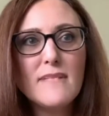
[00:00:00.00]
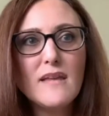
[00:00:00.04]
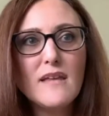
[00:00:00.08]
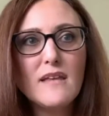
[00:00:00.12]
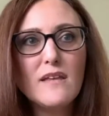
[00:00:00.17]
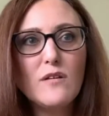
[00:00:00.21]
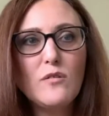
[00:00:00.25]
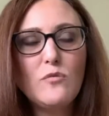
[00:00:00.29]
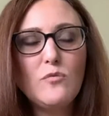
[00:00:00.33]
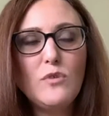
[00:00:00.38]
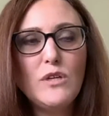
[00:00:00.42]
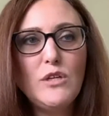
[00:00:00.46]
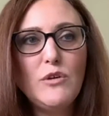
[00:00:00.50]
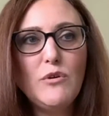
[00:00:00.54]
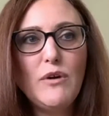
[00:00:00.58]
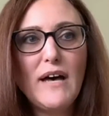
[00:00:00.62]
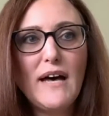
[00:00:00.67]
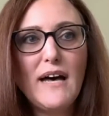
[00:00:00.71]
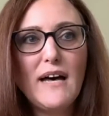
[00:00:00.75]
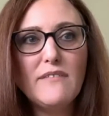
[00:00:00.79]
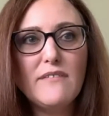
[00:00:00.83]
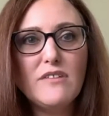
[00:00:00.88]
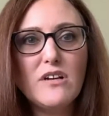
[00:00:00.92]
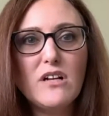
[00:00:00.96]
when you
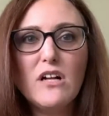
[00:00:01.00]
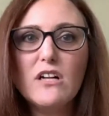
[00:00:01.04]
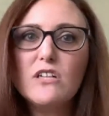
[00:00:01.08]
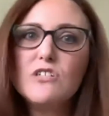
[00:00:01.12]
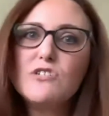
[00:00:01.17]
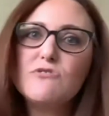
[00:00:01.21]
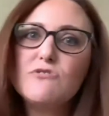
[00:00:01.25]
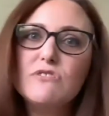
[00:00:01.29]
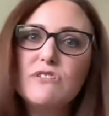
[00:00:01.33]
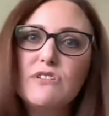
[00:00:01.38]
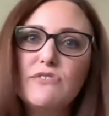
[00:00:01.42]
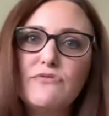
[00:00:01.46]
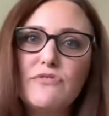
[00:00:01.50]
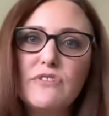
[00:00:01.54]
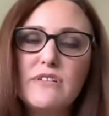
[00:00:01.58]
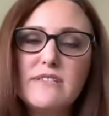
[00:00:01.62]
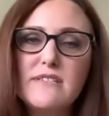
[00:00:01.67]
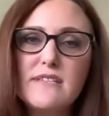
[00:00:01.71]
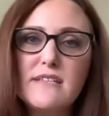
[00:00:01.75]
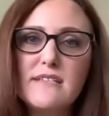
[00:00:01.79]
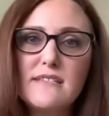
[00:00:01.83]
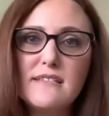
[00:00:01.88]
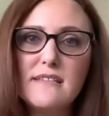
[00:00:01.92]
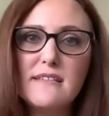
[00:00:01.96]
have cultural
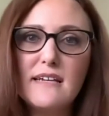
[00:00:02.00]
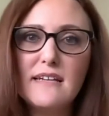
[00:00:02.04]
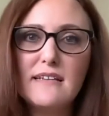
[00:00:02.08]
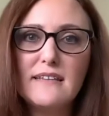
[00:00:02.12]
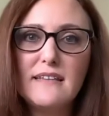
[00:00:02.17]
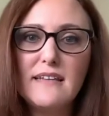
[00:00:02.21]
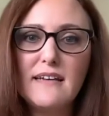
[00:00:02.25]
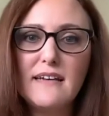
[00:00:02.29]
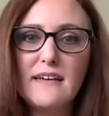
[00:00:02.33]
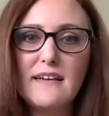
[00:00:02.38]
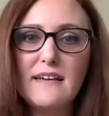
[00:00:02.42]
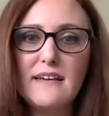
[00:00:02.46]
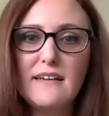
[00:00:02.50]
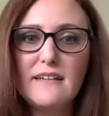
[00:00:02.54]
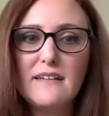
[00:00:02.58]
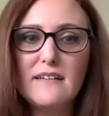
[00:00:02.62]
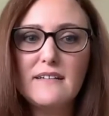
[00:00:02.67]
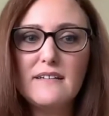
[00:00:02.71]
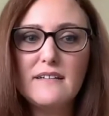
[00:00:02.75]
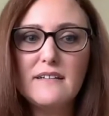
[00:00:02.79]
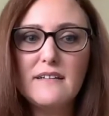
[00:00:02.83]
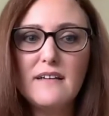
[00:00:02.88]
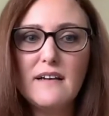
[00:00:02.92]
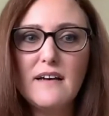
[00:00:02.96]
differences like that,
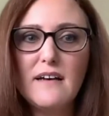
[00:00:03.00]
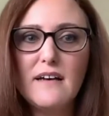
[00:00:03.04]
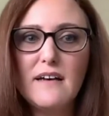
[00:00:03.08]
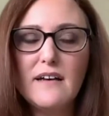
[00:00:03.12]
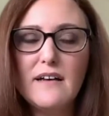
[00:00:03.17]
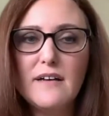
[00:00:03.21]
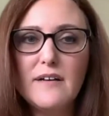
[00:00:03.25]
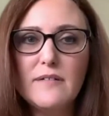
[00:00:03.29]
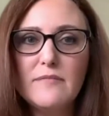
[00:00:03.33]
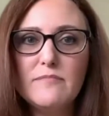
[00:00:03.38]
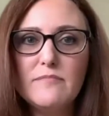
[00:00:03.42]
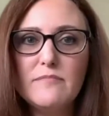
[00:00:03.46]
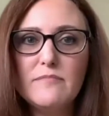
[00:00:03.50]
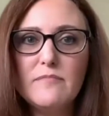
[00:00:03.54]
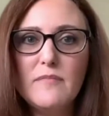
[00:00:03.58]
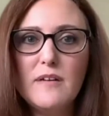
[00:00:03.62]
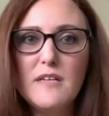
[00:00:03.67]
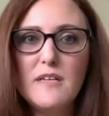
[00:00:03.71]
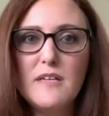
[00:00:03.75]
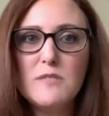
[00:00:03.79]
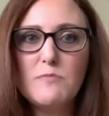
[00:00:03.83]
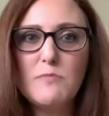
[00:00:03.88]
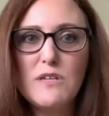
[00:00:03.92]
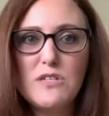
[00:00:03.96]

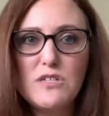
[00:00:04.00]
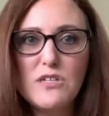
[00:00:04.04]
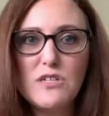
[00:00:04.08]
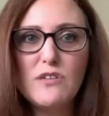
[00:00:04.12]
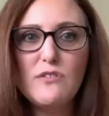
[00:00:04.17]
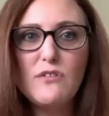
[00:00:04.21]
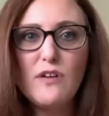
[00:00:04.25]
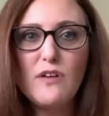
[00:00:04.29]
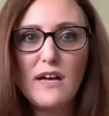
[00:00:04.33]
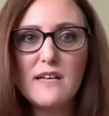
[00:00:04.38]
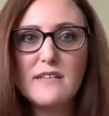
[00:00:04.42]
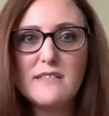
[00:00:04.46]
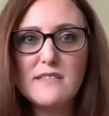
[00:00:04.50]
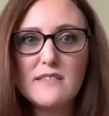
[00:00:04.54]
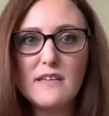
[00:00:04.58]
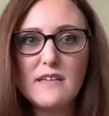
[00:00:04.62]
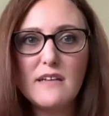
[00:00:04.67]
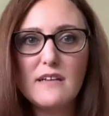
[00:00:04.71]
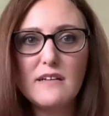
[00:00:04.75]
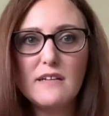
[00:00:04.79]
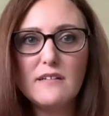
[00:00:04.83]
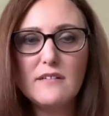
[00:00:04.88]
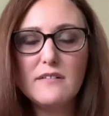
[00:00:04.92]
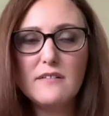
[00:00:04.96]
especially as
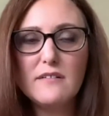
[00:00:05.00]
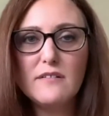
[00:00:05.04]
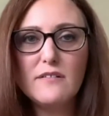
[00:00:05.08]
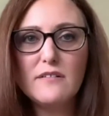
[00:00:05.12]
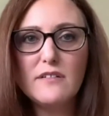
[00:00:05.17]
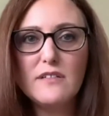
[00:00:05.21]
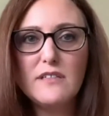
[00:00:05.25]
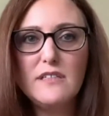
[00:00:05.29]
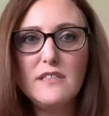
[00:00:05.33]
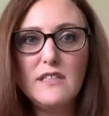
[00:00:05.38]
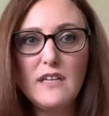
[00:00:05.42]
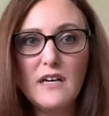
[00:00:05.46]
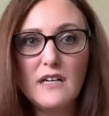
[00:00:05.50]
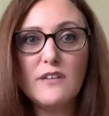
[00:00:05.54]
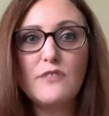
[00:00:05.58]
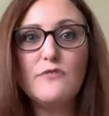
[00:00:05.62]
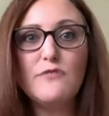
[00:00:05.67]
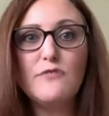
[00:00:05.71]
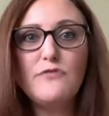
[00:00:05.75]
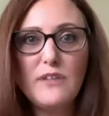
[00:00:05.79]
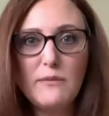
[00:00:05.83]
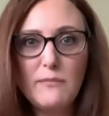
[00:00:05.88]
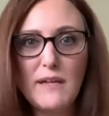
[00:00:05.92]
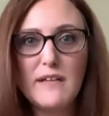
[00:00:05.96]
a young
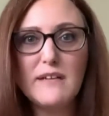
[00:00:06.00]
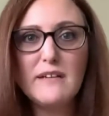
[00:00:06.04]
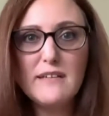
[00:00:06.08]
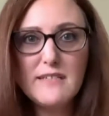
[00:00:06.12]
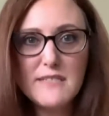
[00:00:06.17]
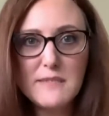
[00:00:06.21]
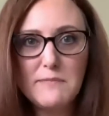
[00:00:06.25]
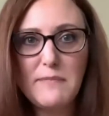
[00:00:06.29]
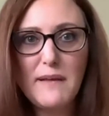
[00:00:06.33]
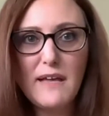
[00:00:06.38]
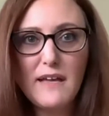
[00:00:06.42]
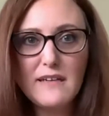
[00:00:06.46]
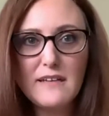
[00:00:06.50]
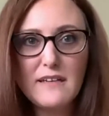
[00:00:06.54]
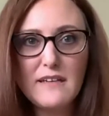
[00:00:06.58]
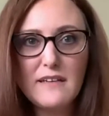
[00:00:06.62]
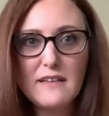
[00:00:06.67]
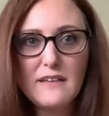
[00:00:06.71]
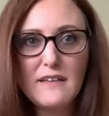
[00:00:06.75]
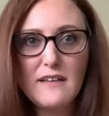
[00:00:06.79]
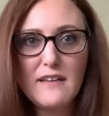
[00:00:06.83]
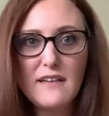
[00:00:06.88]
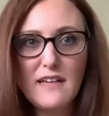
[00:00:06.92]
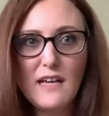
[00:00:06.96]
female
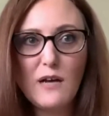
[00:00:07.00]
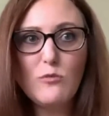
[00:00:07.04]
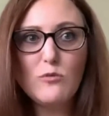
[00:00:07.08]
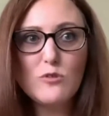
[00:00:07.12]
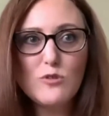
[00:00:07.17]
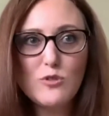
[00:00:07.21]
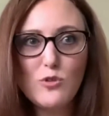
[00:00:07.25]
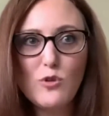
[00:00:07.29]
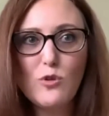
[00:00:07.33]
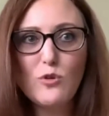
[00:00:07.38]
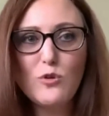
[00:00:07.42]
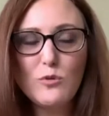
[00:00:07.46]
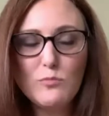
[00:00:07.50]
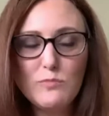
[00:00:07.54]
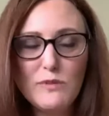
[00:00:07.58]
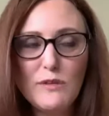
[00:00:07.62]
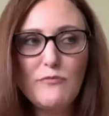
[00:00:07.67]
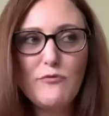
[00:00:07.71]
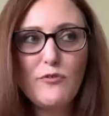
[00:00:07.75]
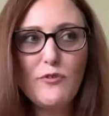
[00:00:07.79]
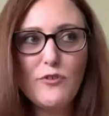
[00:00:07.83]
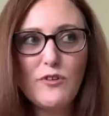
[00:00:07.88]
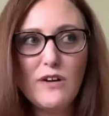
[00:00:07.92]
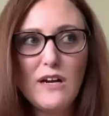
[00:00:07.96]
Hispanic, and I was told
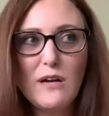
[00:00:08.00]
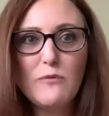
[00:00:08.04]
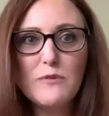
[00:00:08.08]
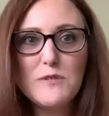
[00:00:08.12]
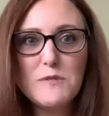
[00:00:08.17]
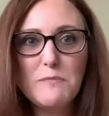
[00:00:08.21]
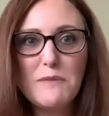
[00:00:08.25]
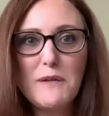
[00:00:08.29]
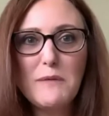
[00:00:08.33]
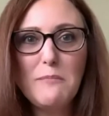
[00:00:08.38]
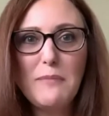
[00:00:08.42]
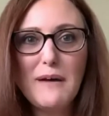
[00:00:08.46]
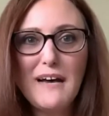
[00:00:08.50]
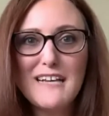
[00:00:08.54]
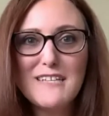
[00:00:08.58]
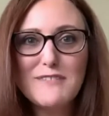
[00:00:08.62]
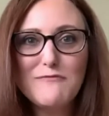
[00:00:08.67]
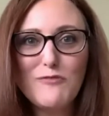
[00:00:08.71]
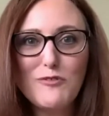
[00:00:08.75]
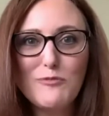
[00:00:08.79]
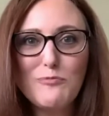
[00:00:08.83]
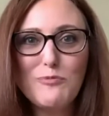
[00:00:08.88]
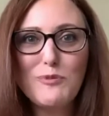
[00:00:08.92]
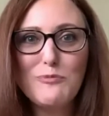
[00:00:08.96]
before I was being passed
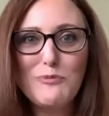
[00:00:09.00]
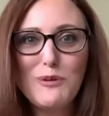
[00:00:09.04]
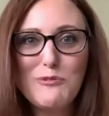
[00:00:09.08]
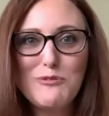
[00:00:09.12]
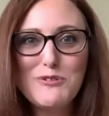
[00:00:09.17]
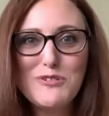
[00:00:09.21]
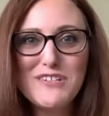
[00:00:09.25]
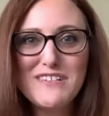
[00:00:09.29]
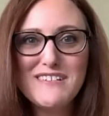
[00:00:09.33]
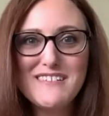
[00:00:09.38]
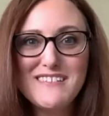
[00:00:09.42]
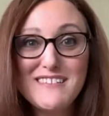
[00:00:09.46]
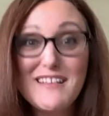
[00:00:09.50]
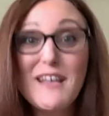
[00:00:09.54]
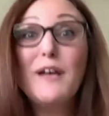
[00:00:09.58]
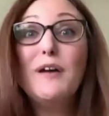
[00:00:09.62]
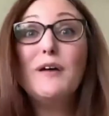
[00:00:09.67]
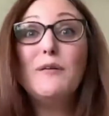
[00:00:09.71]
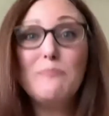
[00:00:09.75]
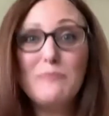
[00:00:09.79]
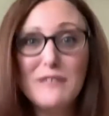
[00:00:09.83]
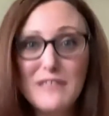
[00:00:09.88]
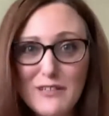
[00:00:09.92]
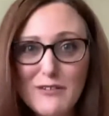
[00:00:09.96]
for promotions
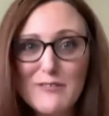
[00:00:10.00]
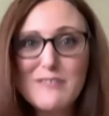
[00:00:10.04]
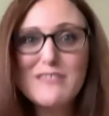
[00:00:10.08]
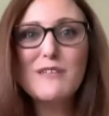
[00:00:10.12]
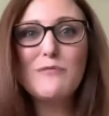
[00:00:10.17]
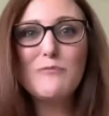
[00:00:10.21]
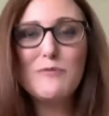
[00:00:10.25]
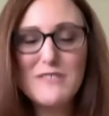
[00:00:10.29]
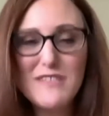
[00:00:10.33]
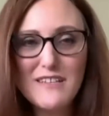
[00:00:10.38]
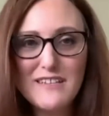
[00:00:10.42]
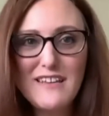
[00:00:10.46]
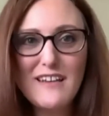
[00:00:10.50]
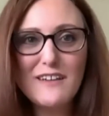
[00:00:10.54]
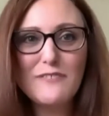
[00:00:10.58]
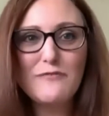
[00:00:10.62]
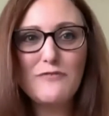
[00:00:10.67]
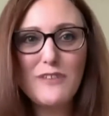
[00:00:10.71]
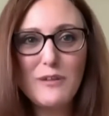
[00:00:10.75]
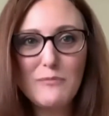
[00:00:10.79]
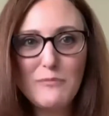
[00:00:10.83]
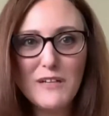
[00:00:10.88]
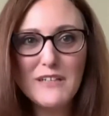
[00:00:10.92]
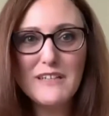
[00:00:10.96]
because I was a young
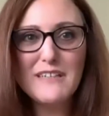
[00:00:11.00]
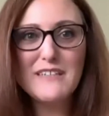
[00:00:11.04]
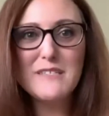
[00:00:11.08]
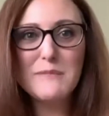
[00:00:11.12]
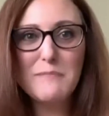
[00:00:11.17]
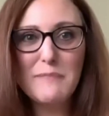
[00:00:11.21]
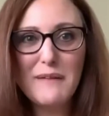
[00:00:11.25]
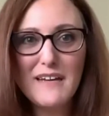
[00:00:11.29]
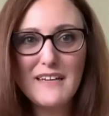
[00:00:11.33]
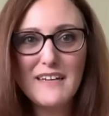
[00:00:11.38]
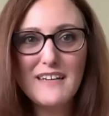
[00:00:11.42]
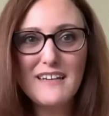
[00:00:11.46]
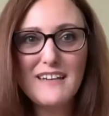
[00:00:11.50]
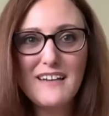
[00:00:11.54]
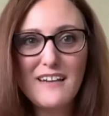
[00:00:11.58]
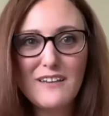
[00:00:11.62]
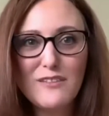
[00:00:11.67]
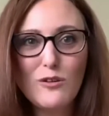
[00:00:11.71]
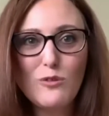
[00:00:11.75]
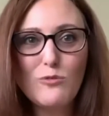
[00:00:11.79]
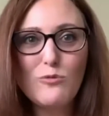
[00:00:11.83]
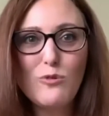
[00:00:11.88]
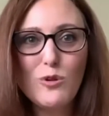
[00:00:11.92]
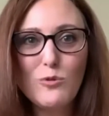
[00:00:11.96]
female Hispanic, and
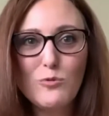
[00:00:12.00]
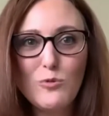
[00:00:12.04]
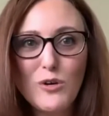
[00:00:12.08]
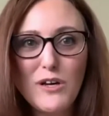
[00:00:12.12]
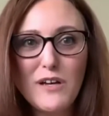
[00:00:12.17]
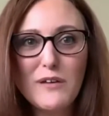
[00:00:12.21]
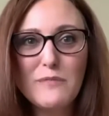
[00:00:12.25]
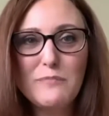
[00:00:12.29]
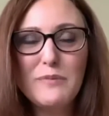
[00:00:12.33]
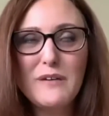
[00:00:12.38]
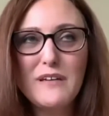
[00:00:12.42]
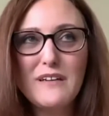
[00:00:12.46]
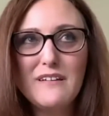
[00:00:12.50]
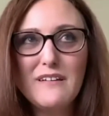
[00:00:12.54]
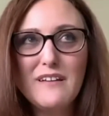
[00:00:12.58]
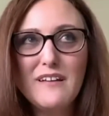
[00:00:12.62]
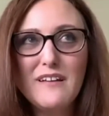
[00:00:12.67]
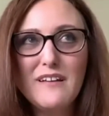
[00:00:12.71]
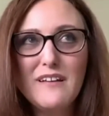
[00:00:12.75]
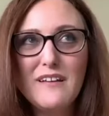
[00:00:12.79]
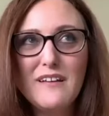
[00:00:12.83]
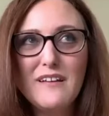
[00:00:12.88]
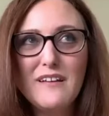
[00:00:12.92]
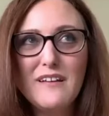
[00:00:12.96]
the role would have been
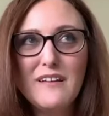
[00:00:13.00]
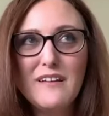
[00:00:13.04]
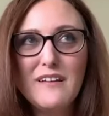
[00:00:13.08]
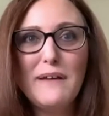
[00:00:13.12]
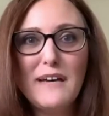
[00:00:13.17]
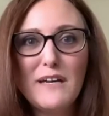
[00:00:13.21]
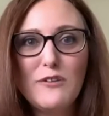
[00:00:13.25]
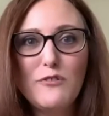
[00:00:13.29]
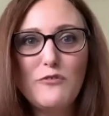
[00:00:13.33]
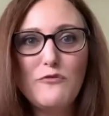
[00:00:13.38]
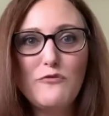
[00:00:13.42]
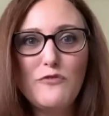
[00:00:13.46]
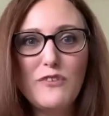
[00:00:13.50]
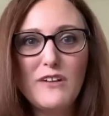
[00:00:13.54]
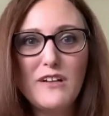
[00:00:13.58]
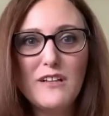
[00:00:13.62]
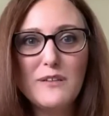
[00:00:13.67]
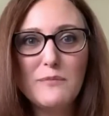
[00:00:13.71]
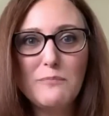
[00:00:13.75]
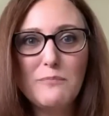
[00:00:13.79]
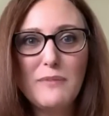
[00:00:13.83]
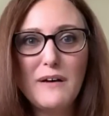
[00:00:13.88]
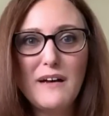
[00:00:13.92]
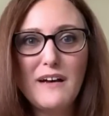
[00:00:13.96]
better
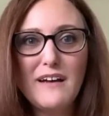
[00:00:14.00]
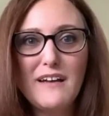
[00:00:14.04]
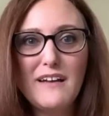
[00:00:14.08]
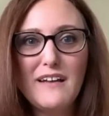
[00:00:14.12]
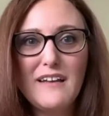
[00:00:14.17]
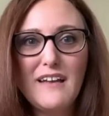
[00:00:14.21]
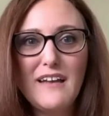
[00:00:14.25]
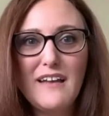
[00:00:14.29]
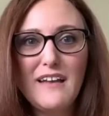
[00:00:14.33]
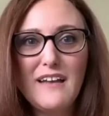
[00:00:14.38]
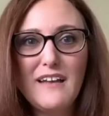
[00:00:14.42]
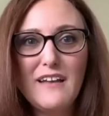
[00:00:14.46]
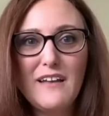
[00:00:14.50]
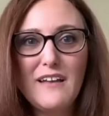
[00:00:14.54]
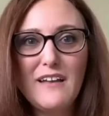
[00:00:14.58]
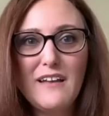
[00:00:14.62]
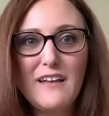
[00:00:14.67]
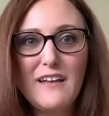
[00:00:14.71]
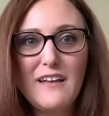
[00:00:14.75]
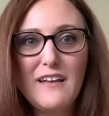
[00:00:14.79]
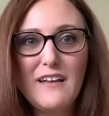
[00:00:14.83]
filled by a